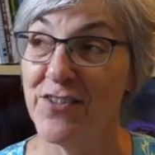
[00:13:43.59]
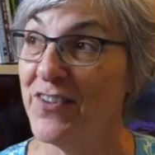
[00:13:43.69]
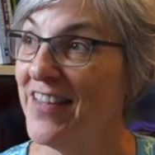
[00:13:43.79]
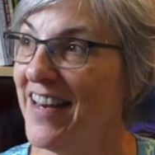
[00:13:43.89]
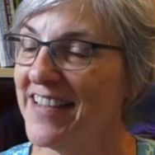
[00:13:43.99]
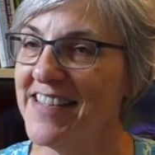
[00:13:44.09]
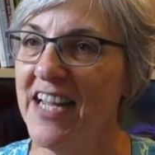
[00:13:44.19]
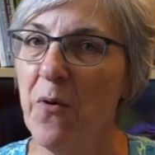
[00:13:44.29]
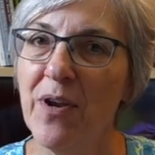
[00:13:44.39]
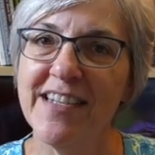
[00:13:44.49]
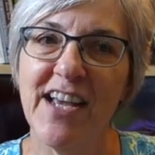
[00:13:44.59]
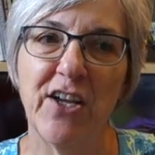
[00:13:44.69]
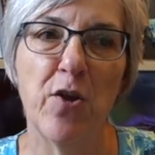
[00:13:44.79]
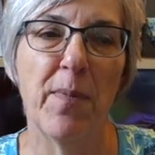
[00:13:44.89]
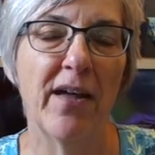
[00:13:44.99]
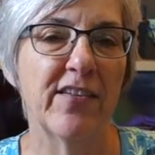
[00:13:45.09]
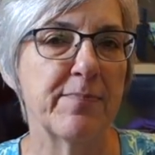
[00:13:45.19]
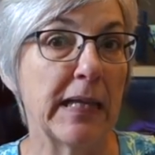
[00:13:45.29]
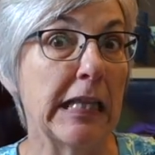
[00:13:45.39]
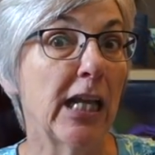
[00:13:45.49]
So the next thing I want to tell you about is
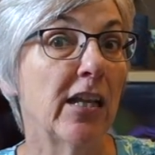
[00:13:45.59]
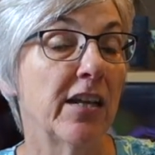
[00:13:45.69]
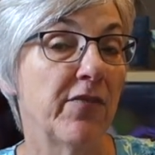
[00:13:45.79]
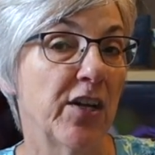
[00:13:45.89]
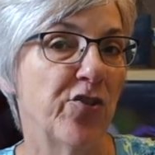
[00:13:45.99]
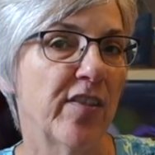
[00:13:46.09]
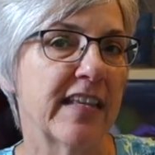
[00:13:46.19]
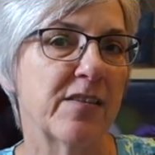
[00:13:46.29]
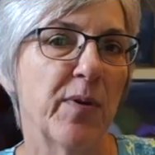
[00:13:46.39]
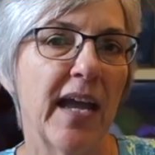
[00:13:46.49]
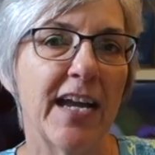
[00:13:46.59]
my little adventure this week.